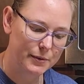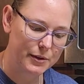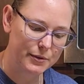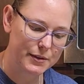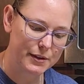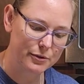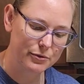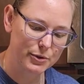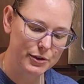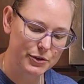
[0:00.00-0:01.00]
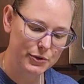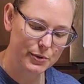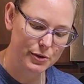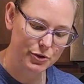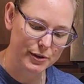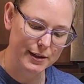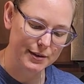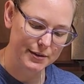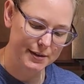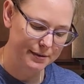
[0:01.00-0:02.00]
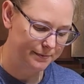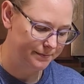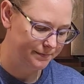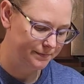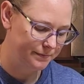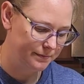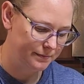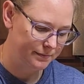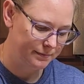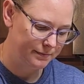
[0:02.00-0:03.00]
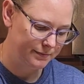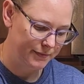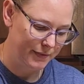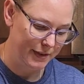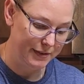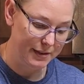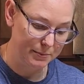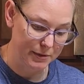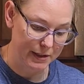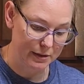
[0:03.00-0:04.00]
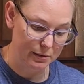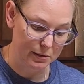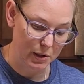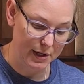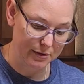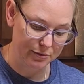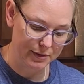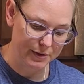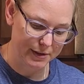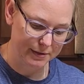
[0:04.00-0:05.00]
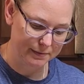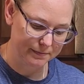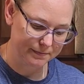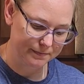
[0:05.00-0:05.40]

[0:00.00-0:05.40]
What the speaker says: We don't see the forest through the trees. This seems like a lot of filling.